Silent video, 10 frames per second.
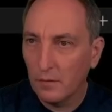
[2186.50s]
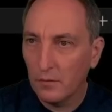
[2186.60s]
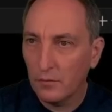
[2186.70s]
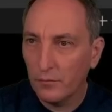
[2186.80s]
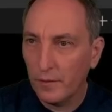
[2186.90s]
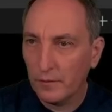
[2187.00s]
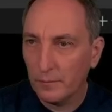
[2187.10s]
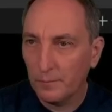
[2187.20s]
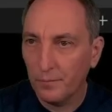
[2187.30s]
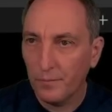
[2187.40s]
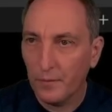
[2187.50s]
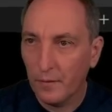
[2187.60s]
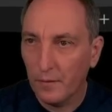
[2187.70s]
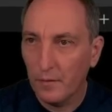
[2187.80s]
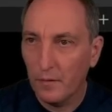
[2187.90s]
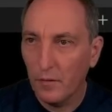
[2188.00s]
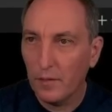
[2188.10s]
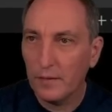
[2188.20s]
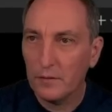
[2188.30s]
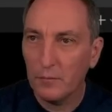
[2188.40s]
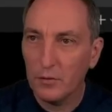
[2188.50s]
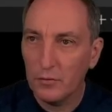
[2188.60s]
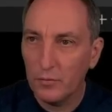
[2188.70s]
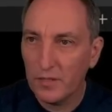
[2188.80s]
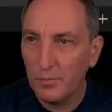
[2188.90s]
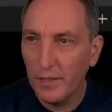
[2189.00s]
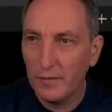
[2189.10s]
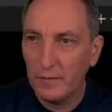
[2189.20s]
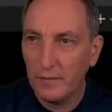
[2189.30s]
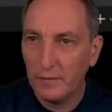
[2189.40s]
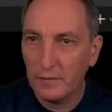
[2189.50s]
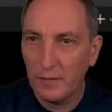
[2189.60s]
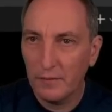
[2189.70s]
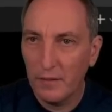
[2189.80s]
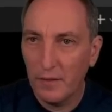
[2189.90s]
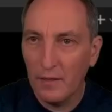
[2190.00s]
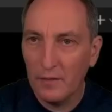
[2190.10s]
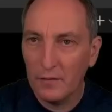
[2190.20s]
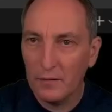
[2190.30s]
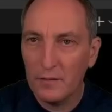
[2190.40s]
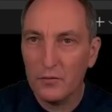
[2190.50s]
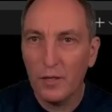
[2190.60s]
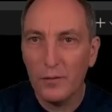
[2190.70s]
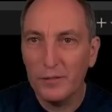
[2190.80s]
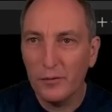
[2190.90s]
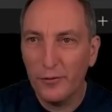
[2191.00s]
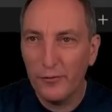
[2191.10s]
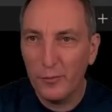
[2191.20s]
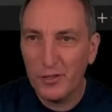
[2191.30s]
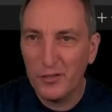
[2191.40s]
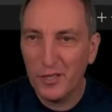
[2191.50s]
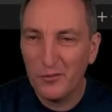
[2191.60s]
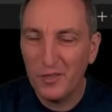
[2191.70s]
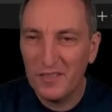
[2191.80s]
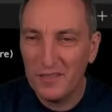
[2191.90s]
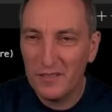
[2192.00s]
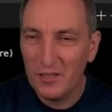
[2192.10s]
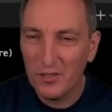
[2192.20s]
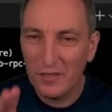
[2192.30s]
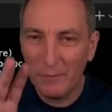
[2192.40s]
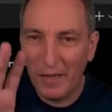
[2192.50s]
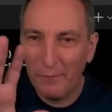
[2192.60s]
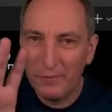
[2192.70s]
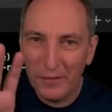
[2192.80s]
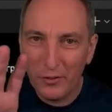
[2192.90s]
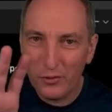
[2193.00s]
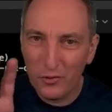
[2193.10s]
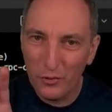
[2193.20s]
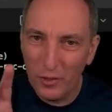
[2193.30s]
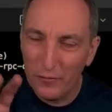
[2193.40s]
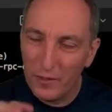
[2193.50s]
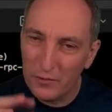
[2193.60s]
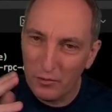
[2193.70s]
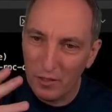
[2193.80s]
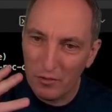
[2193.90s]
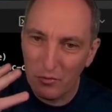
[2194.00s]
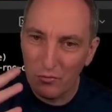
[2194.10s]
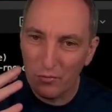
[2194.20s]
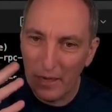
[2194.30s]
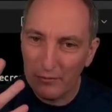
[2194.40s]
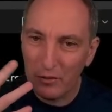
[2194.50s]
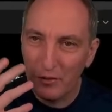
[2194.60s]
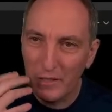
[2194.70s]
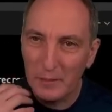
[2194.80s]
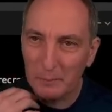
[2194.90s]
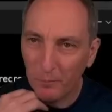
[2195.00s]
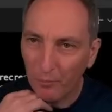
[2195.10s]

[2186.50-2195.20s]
not found. Okay, so I'm going to explain here. So there's quite a bit of information actually in this session. I'm never sure if I should do live coding